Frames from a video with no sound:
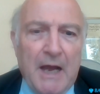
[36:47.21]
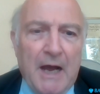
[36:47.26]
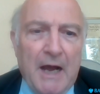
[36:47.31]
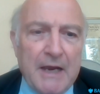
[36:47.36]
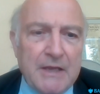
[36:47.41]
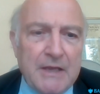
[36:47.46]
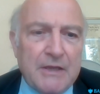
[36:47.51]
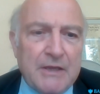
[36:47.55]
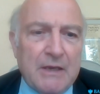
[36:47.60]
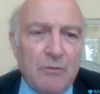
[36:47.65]

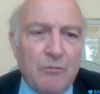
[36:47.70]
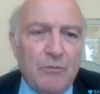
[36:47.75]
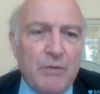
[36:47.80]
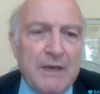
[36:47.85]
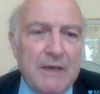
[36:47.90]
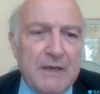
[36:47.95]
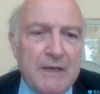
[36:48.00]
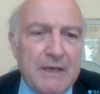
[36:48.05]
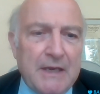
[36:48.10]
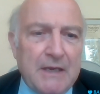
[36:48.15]
I think
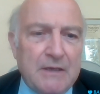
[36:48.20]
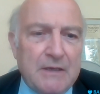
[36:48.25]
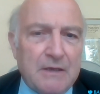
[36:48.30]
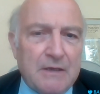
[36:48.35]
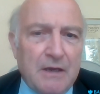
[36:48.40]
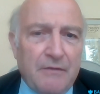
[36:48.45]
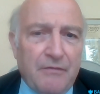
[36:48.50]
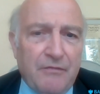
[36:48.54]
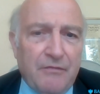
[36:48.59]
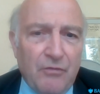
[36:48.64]
we
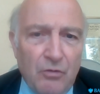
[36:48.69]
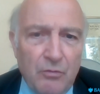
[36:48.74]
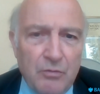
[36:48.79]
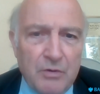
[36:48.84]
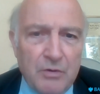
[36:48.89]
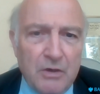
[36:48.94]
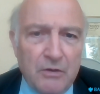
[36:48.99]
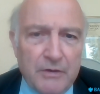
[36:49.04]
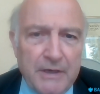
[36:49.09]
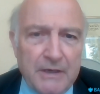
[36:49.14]
need a
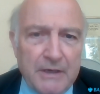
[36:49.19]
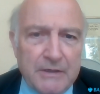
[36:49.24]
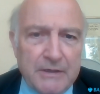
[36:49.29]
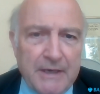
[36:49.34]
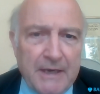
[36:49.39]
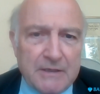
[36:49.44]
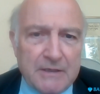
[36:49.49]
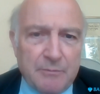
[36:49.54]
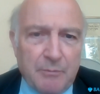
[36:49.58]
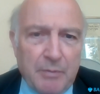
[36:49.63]
forward-looking
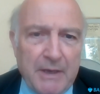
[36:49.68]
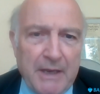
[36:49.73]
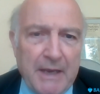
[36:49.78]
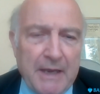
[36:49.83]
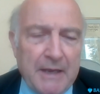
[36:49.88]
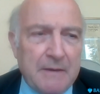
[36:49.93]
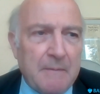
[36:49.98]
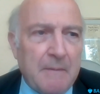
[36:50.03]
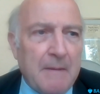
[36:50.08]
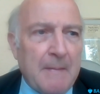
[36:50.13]
tax
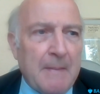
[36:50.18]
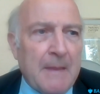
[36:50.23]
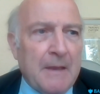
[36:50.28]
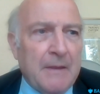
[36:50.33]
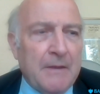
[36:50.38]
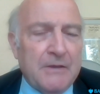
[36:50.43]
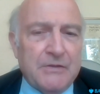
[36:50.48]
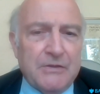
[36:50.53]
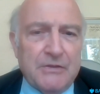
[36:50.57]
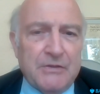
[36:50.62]
plan.
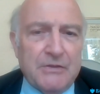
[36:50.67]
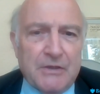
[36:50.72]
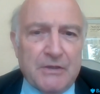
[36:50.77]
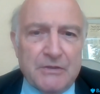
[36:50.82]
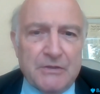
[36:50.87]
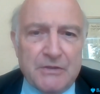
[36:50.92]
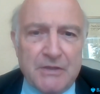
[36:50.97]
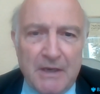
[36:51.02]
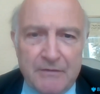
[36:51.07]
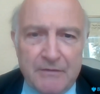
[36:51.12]
This is a
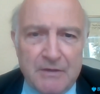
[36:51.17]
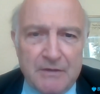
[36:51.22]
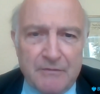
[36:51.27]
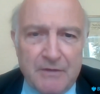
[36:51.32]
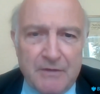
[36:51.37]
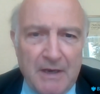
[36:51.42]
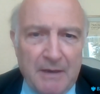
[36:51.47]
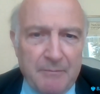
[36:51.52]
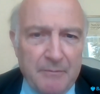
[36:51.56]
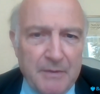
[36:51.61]

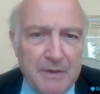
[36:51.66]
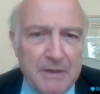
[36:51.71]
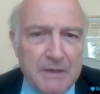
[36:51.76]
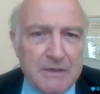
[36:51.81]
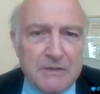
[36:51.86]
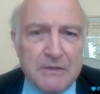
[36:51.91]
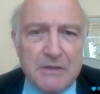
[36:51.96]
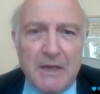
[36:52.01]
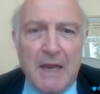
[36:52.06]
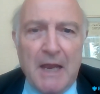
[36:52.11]
conservative
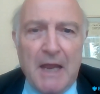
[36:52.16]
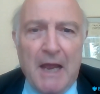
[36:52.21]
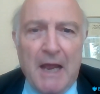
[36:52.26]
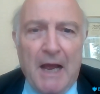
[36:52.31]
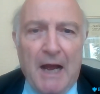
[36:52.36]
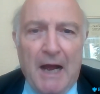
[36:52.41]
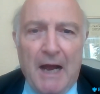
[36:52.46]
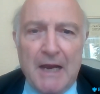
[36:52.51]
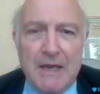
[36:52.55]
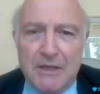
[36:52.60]
government.
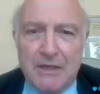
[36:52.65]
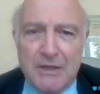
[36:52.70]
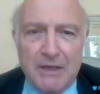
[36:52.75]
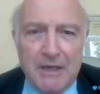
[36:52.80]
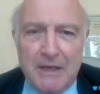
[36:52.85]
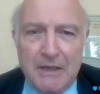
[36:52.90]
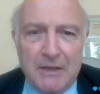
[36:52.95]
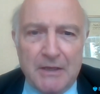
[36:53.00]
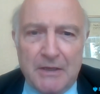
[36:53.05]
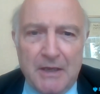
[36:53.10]
I
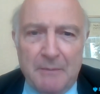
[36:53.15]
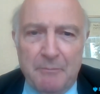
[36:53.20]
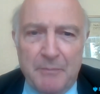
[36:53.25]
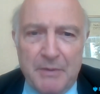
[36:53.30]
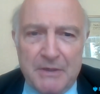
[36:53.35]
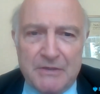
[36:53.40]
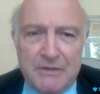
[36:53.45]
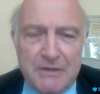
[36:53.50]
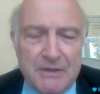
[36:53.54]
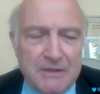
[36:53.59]
think
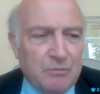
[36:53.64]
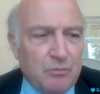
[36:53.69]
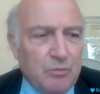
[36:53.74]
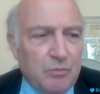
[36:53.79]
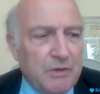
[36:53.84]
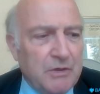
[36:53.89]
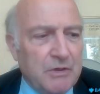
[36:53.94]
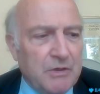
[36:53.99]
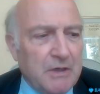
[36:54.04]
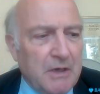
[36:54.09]
business
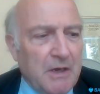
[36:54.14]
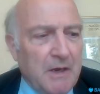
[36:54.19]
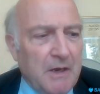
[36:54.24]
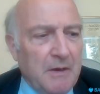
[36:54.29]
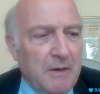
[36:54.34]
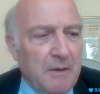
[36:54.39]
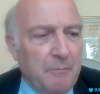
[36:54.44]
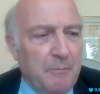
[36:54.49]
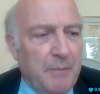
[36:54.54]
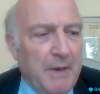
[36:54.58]
would
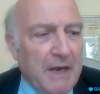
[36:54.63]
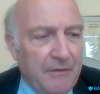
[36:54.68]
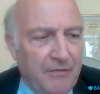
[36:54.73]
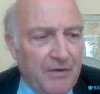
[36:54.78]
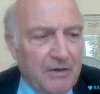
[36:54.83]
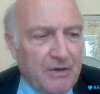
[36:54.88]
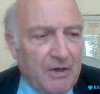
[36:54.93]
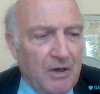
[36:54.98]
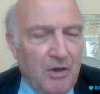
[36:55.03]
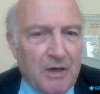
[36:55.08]

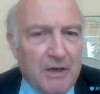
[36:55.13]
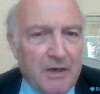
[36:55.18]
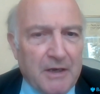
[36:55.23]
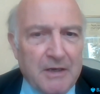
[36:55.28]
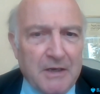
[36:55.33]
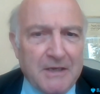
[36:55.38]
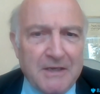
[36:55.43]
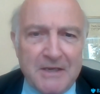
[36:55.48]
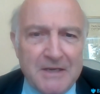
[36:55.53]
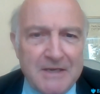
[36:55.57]
benefit a lot.
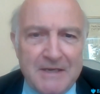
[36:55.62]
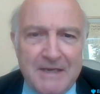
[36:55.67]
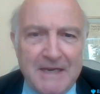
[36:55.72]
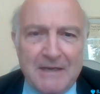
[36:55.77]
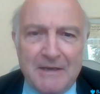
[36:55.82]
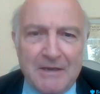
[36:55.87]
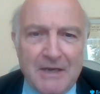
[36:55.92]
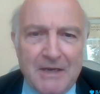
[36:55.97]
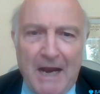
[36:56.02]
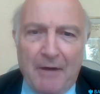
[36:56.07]
It doesn't
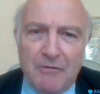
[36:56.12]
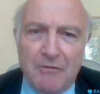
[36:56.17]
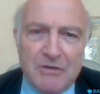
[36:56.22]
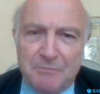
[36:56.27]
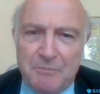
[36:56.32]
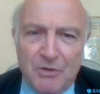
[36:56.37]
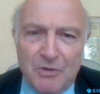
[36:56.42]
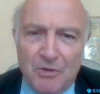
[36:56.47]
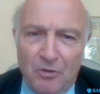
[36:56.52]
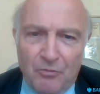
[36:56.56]
need
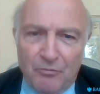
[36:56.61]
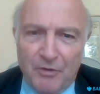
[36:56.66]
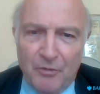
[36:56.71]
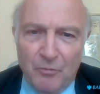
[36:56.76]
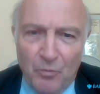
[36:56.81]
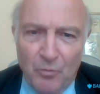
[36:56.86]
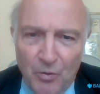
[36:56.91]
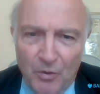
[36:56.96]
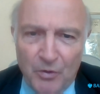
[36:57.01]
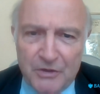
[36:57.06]
encouragement or
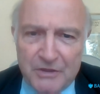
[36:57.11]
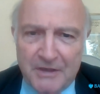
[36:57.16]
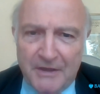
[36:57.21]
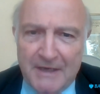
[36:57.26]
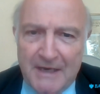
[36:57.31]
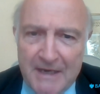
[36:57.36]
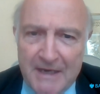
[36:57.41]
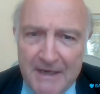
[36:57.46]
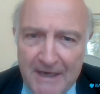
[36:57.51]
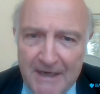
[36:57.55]
rewards.
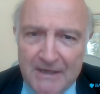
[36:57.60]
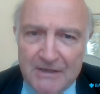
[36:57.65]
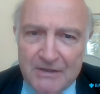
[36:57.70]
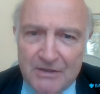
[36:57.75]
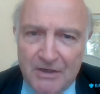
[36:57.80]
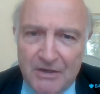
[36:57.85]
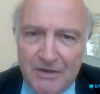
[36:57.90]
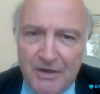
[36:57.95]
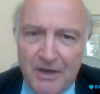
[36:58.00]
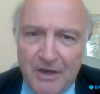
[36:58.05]
I think it needs
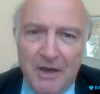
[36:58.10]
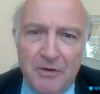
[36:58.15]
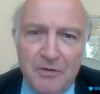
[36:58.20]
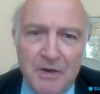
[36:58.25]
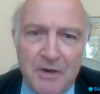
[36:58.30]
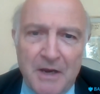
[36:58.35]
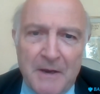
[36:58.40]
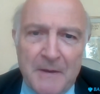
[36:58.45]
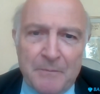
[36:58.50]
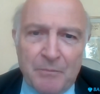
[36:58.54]
to
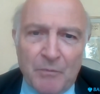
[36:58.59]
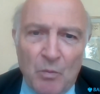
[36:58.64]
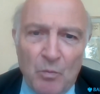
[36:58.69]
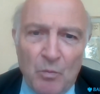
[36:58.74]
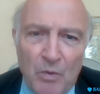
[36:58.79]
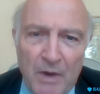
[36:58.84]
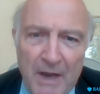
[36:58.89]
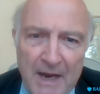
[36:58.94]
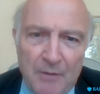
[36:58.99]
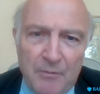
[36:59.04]
know
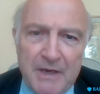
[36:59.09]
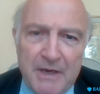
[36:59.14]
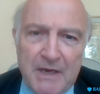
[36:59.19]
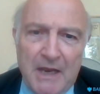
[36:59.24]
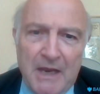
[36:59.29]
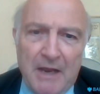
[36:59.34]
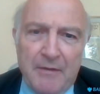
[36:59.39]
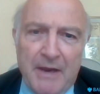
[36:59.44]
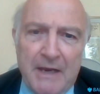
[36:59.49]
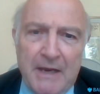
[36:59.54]
where we're
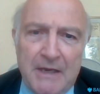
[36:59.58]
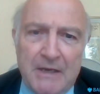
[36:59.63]
going.